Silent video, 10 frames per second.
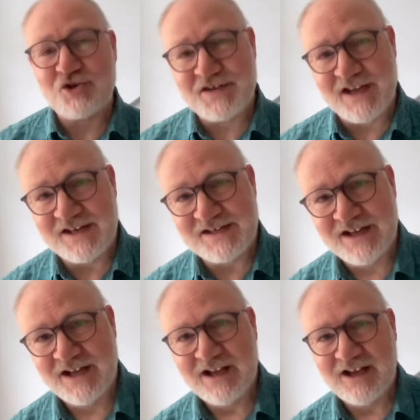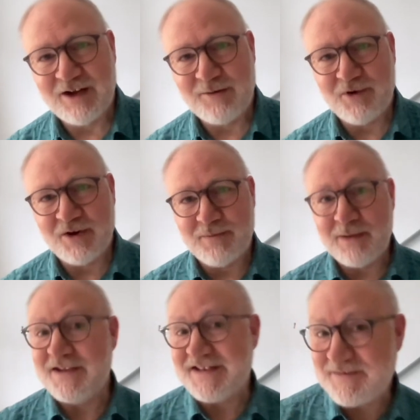tent,
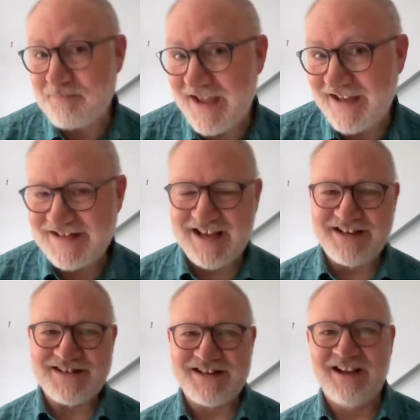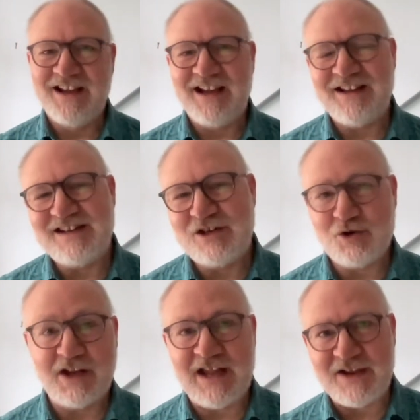maybe a spare tent, and he
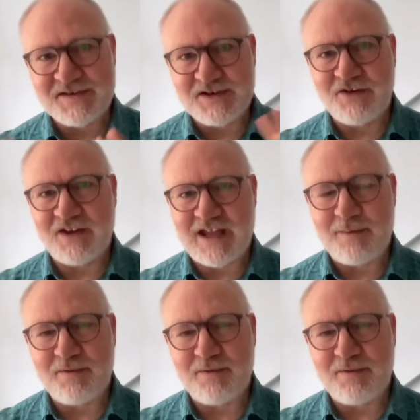took it outside the camp